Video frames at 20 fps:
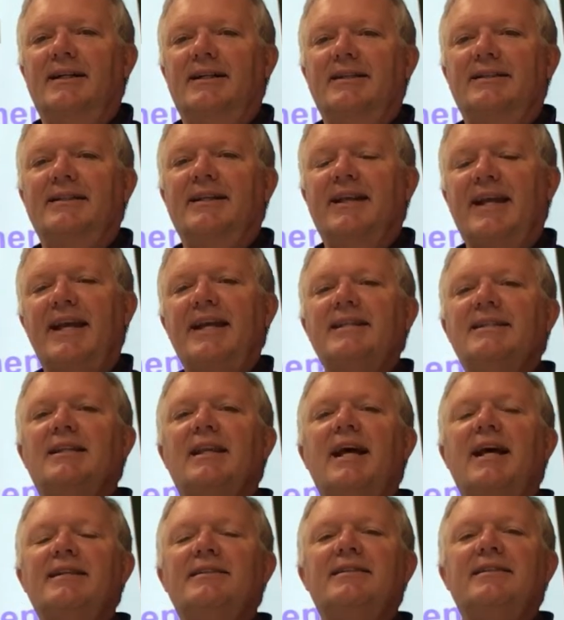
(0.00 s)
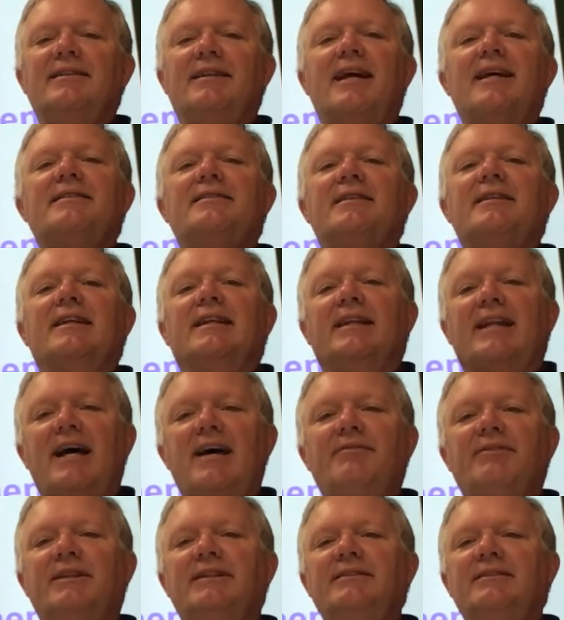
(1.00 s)
Today's lesson, lesson
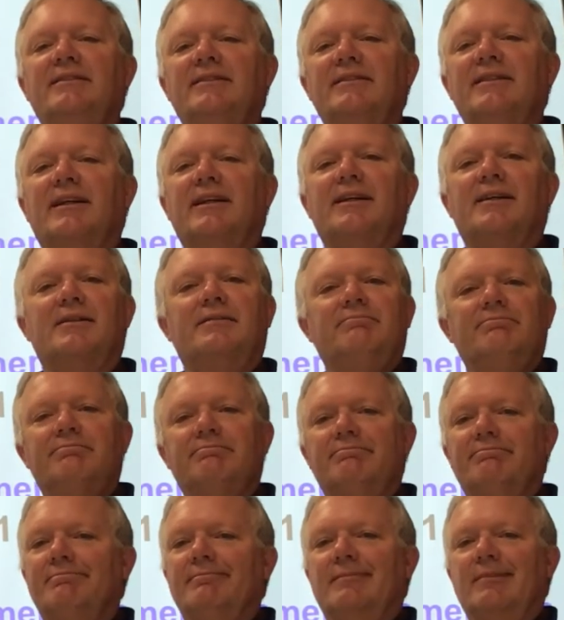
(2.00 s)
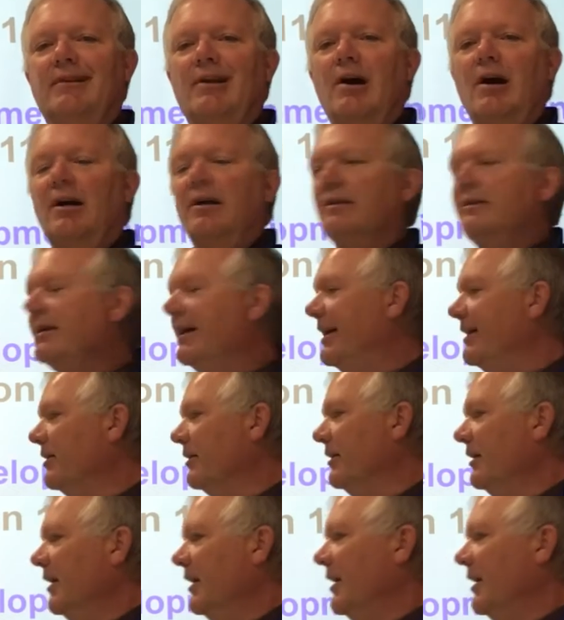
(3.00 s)
11, long title,